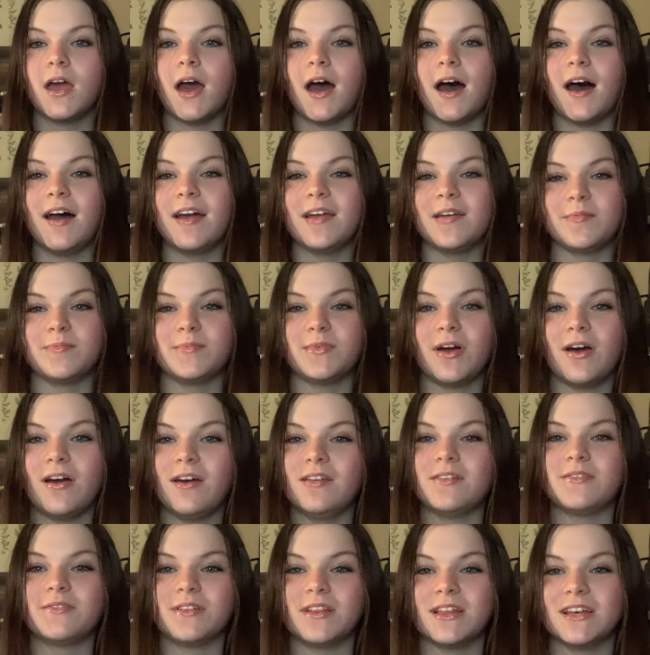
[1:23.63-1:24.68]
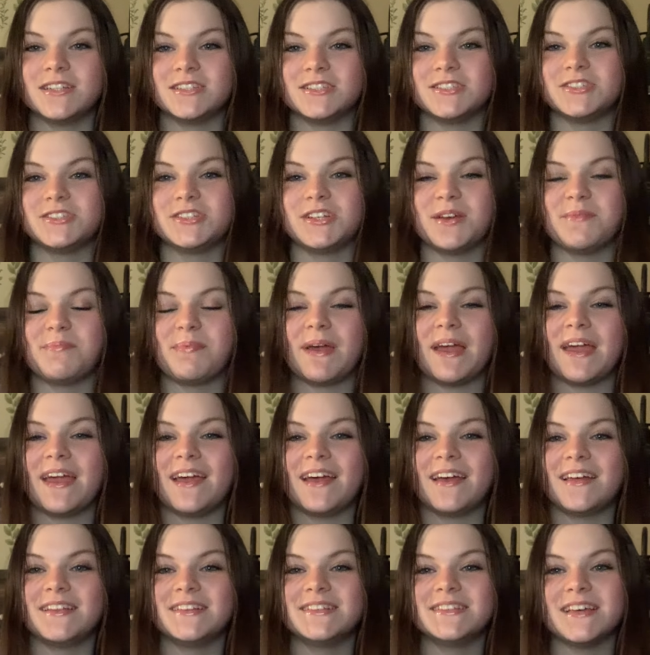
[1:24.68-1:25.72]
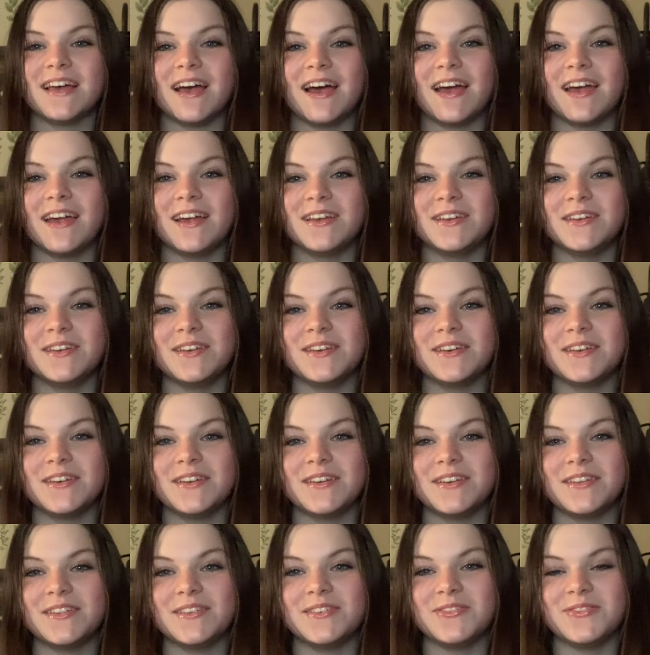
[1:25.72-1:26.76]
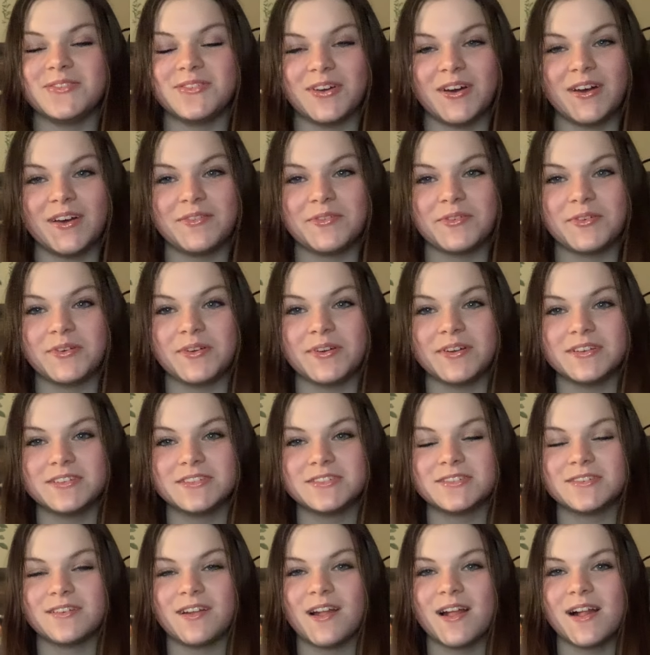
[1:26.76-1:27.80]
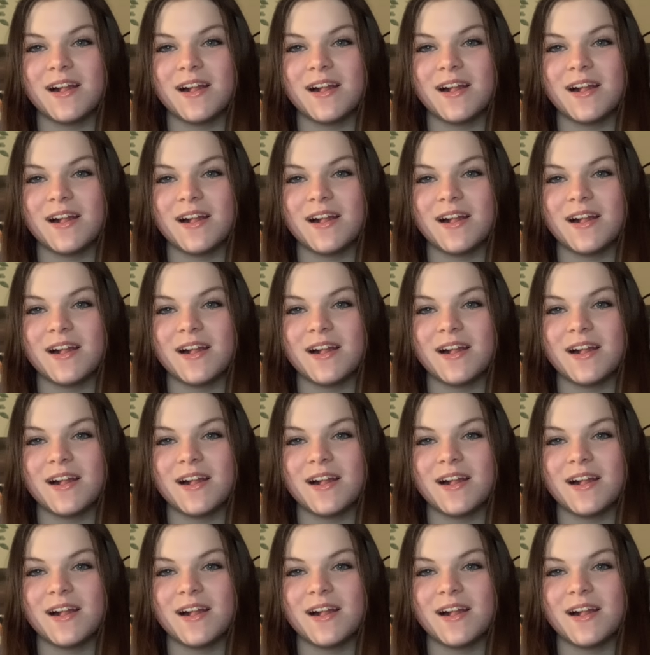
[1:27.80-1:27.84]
I am not in a relationship, and I do not have a crush.